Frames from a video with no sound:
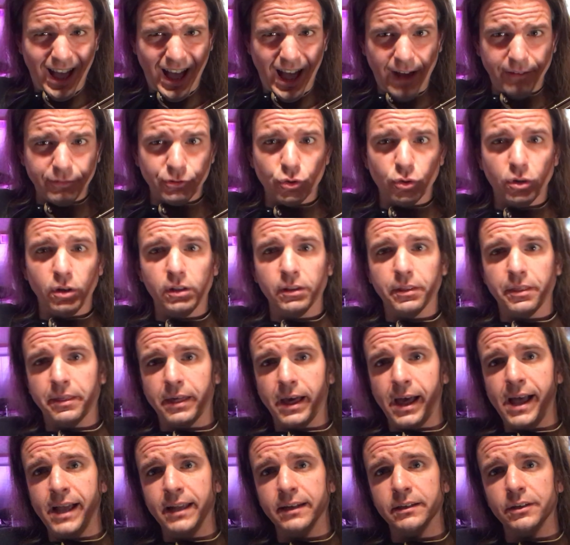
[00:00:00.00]
After all of
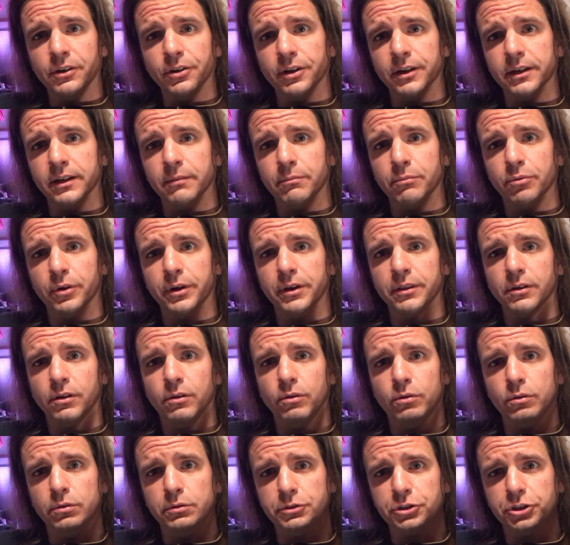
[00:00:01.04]
that, you're going to bring the
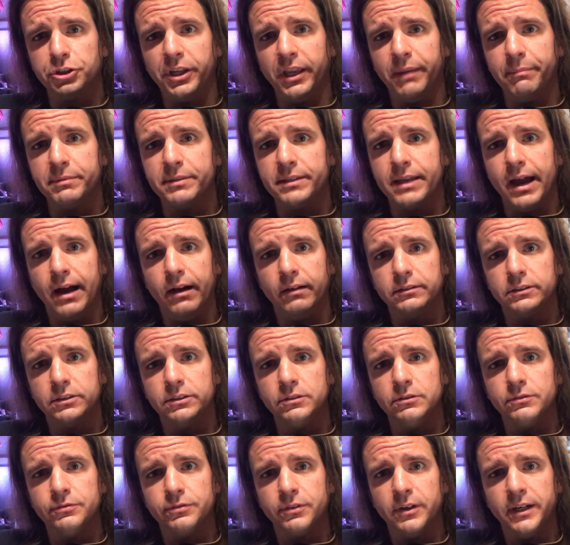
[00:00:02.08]
whole shape down
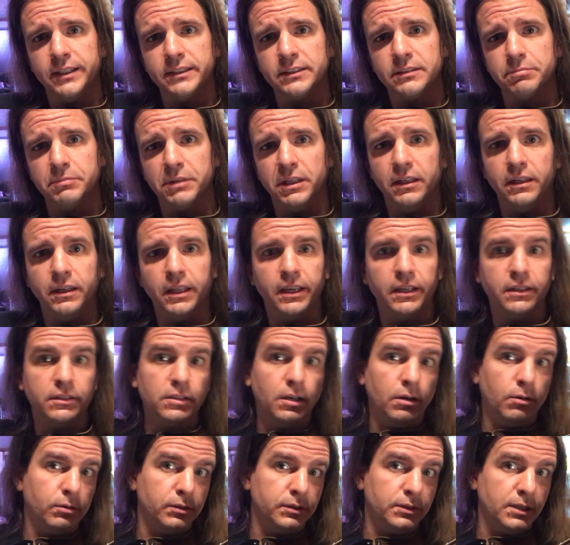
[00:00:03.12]
two frets, meaning
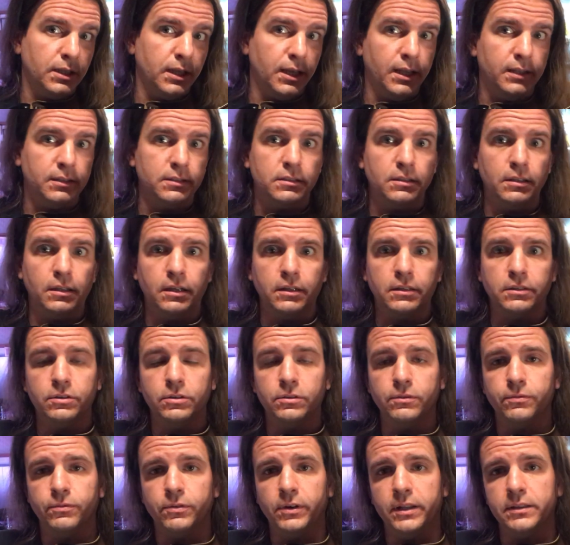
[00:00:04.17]
towards the headstock,
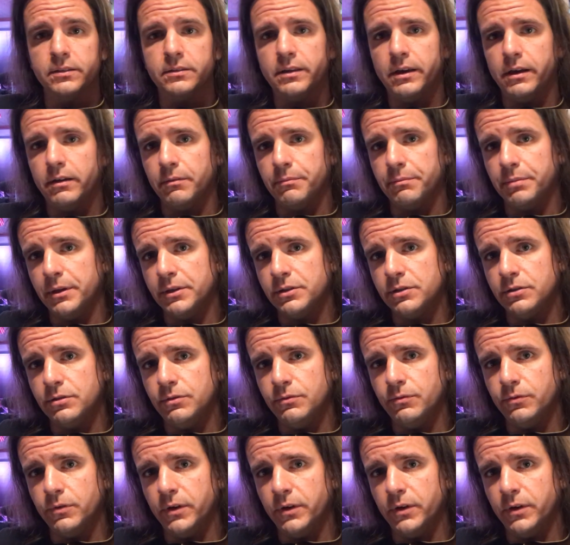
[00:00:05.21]
two frets, down in pitch, two